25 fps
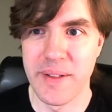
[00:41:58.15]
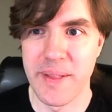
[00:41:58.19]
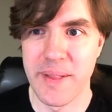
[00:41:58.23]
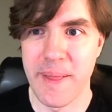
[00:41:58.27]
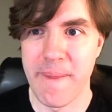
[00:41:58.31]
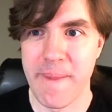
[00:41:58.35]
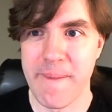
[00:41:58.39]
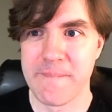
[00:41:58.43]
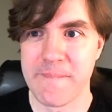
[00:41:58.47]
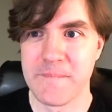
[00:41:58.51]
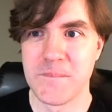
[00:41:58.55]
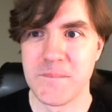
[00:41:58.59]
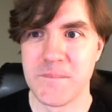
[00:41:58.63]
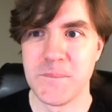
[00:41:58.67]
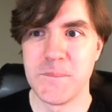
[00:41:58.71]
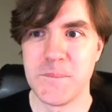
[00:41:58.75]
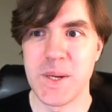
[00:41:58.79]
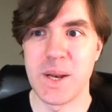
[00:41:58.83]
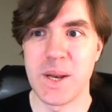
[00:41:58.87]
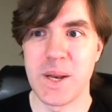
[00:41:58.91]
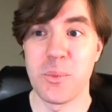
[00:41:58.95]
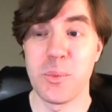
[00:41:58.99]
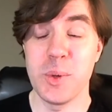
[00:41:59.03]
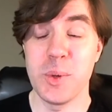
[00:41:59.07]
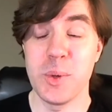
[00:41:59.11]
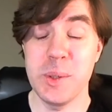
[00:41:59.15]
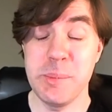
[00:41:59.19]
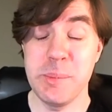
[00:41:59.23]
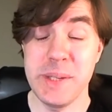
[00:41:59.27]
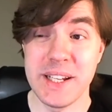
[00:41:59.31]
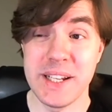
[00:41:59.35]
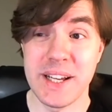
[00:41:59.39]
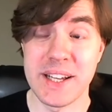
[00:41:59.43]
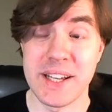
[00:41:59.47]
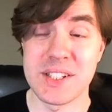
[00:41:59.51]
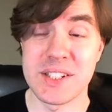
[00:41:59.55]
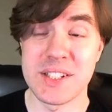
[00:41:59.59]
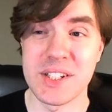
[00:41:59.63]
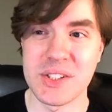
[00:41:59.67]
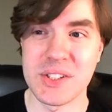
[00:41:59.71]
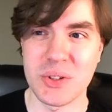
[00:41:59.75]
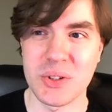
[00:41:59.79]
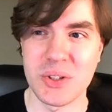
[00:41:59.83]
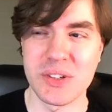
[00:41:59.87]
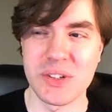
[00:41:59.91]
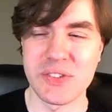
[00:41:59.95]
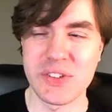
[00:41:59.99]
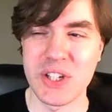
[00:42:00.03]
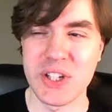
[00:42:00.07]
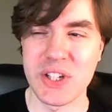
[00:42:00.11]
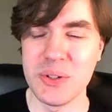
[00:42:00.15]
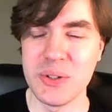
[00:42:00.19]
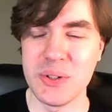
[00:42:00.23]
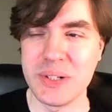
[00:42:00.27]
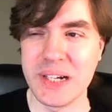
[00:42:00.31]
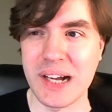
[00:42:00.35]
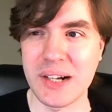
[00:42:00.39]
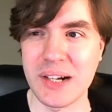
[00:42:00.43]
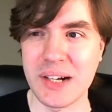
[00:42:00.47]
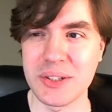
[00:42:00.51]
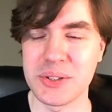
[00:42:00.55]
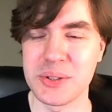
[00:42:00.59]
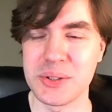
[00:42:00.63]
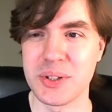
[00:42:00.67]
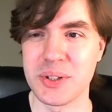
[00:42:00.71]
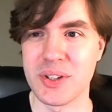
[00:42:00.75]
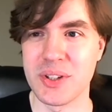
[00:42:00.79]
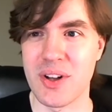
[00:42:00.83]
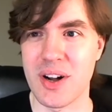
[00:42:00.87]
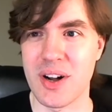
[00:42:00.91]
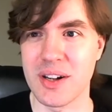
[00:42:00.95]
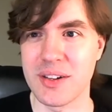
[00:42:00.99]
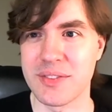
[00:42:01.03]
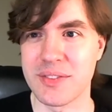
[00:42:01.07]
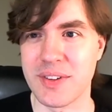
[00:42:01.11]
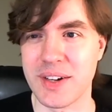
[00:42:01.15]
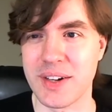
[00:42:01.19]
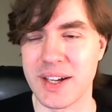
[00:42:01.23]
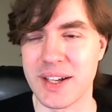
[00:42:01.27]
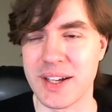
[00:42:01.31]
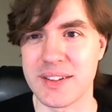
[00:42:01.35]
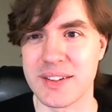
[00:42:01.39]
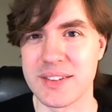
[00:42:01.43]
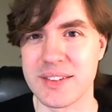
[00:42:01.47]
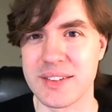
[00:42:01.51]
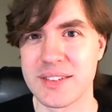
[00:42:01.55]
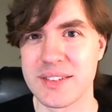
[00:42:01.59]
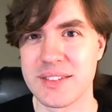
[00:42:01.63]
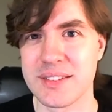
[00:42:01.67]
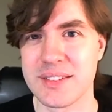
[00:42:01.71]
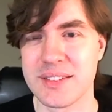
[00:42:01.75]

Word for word: Yeah. But it would be nice to sort of queue it out to a log file